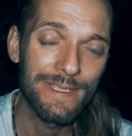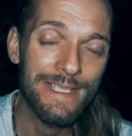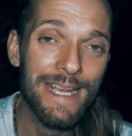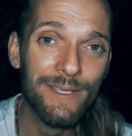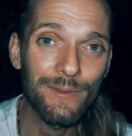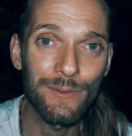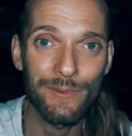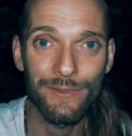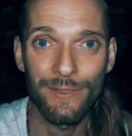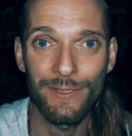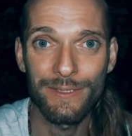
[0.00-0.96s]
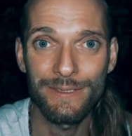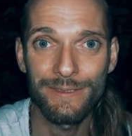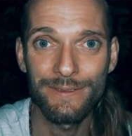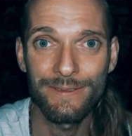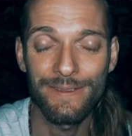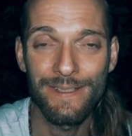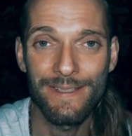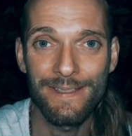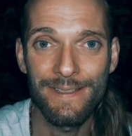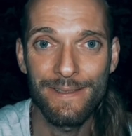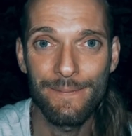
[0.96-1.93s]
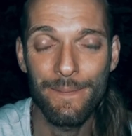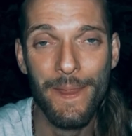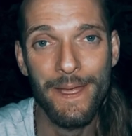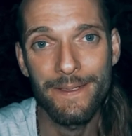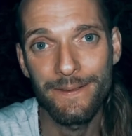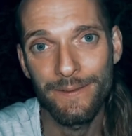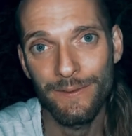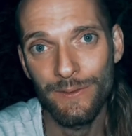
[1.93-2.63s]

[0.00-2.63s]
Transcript: take no thought, then